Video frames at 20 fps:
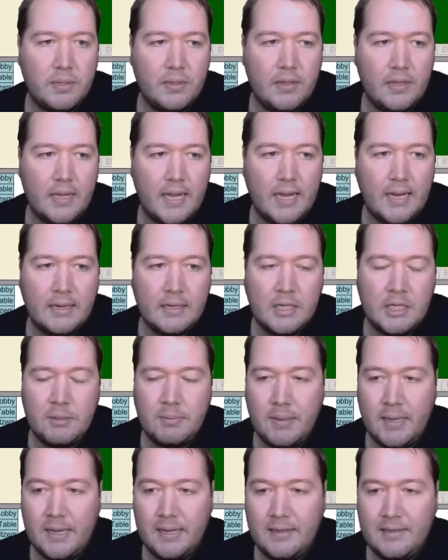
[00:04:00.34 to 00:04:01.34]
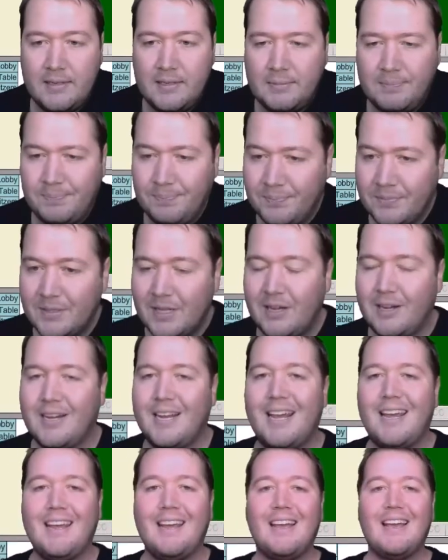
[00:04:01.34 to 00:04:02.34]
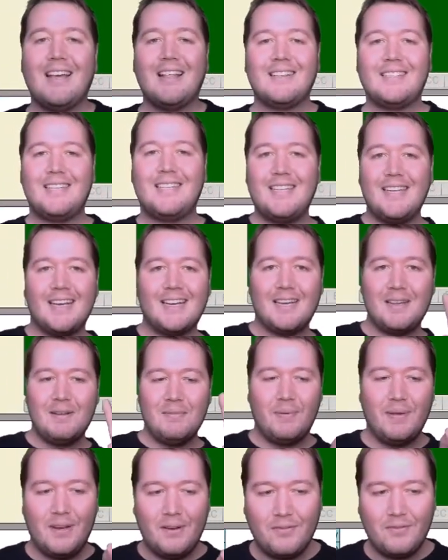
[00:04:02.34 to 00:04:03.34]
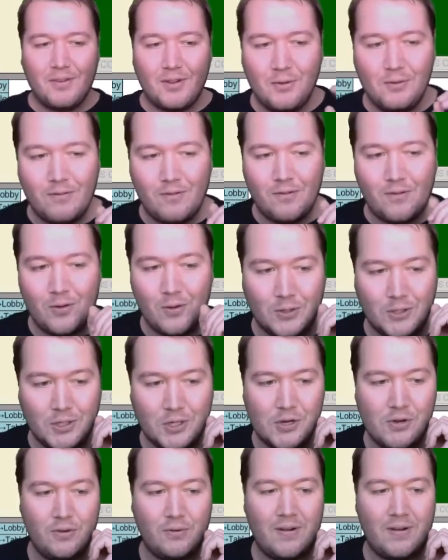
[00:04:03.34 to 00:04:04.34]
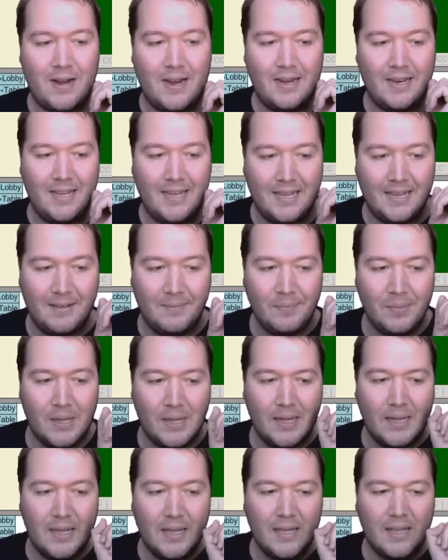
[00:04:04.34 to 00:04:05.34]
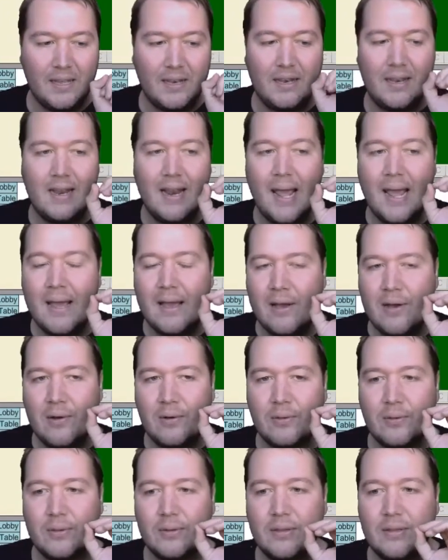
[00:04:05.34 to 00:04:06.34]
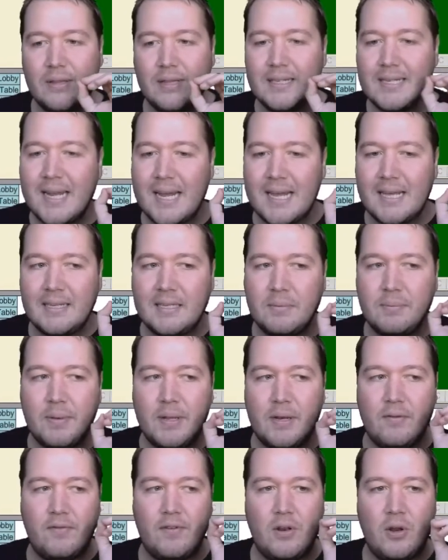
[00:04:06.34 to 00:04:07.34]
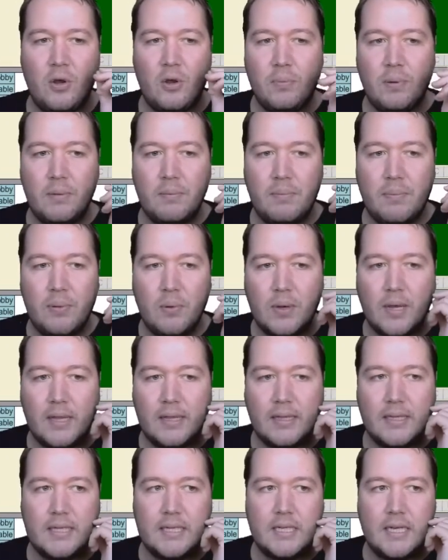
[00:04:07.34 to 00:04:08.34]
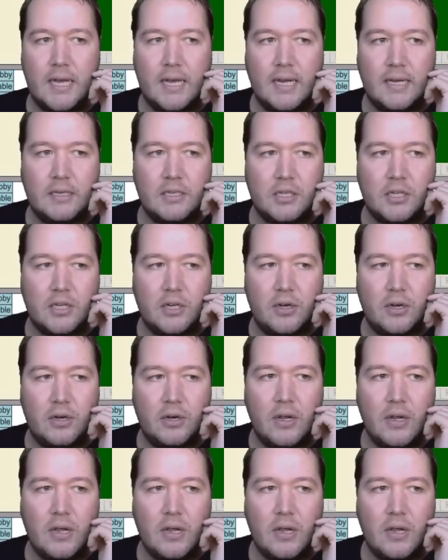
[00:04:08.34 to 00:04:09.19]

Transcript: the king of spades. Okay, second bit of good fortune right here. Now, this hand's a bit of an open book at this stage, so